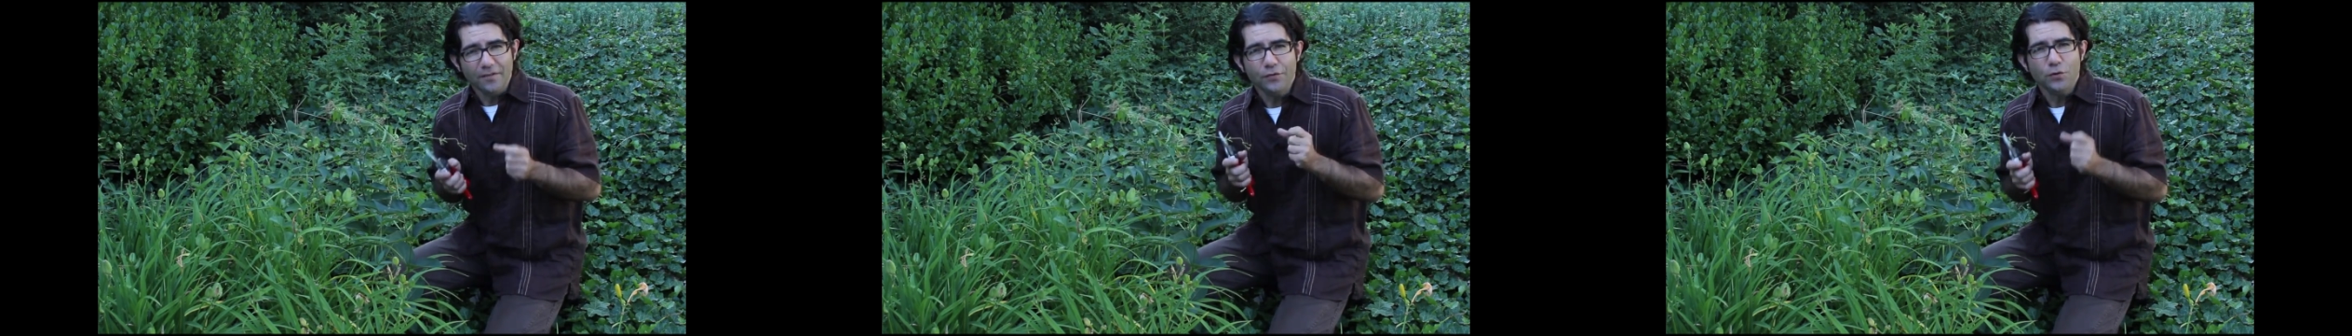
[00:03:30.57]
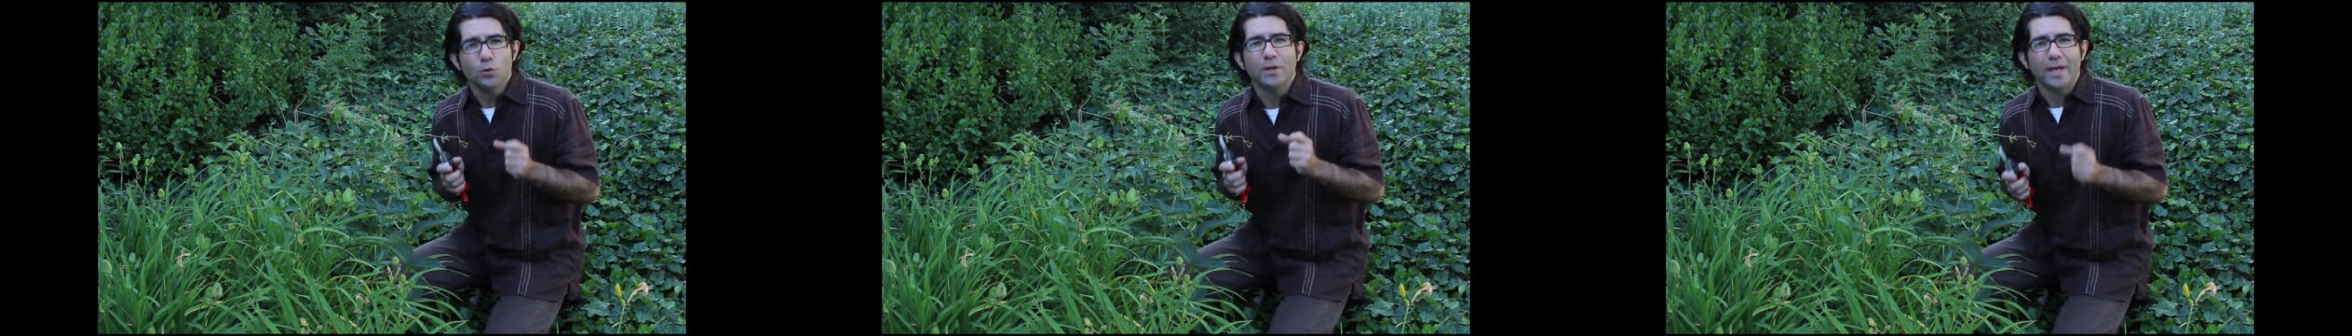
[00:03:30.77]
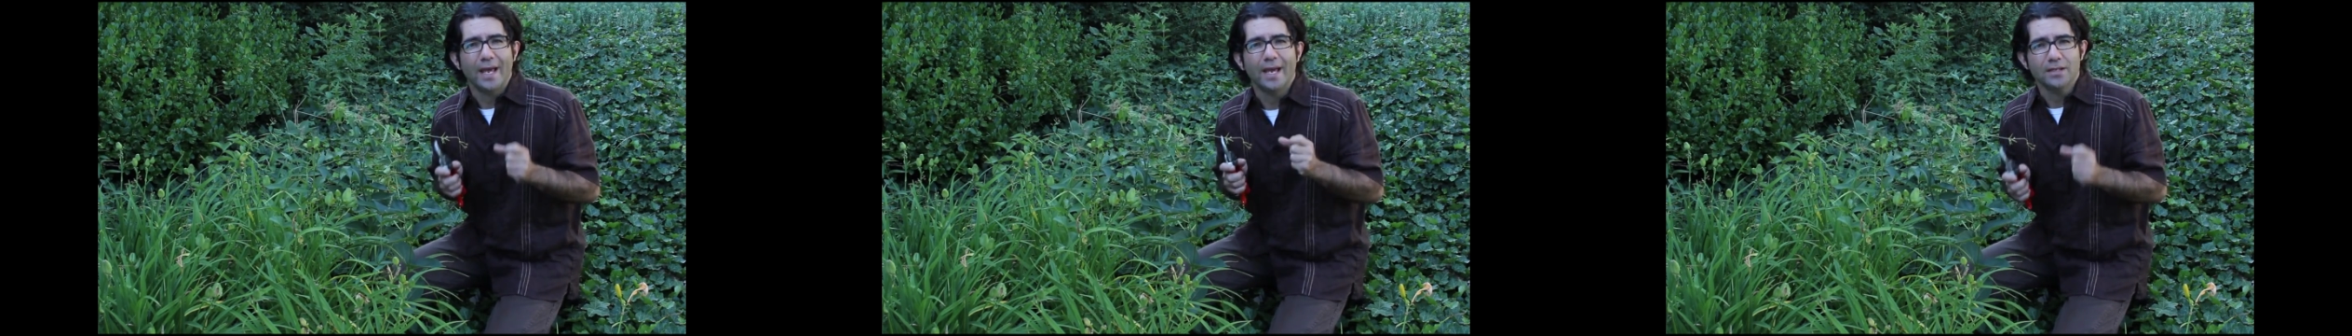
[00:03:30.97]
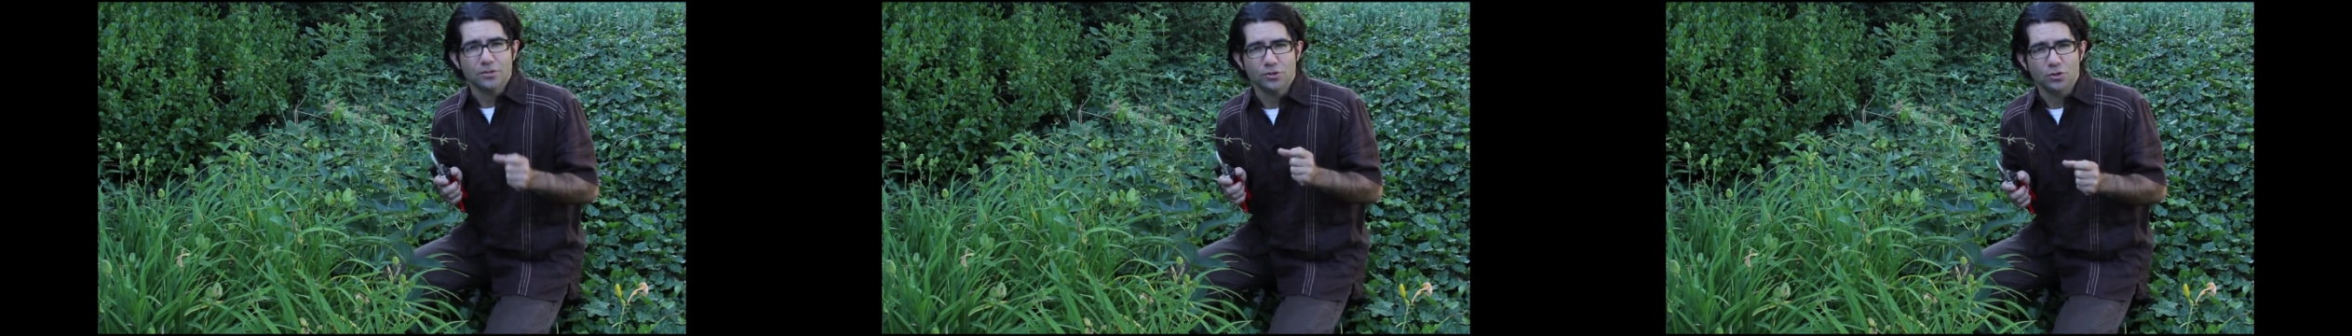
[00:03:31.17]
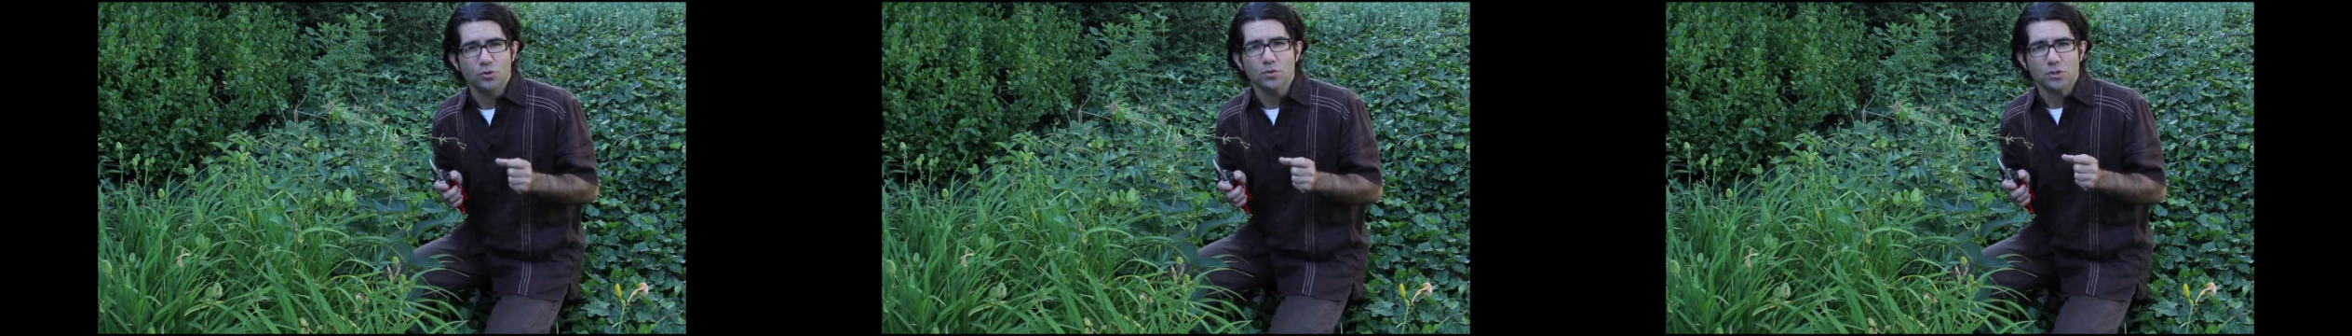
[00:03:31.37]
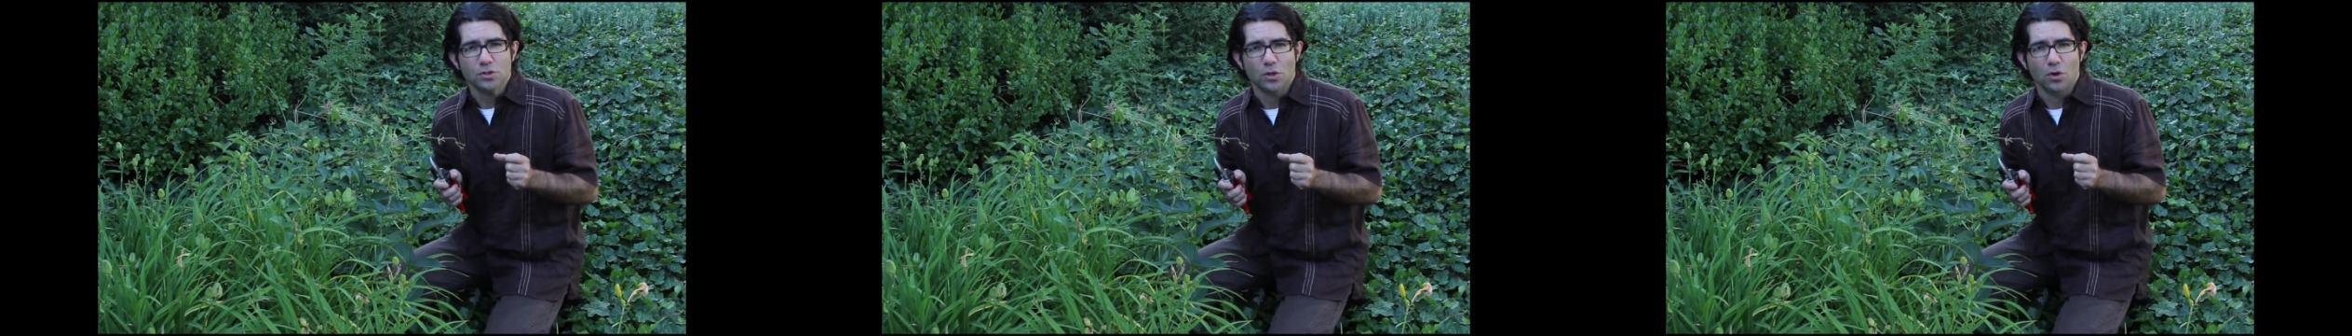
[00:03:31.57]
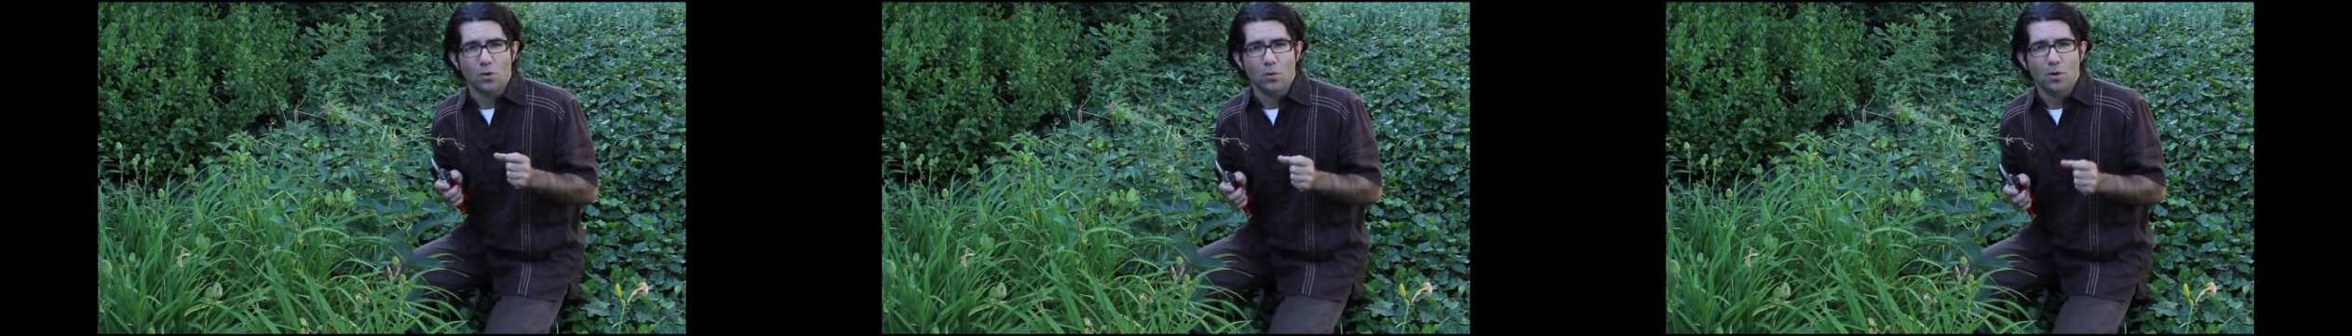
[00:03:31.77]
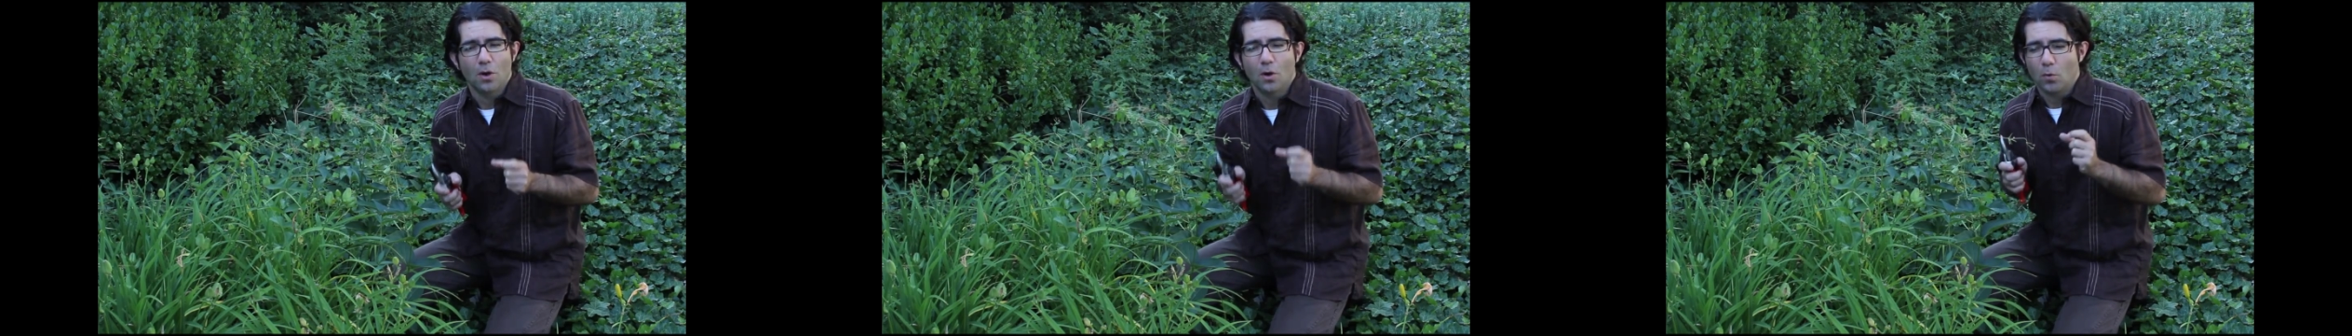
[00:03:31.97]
if you can't do so.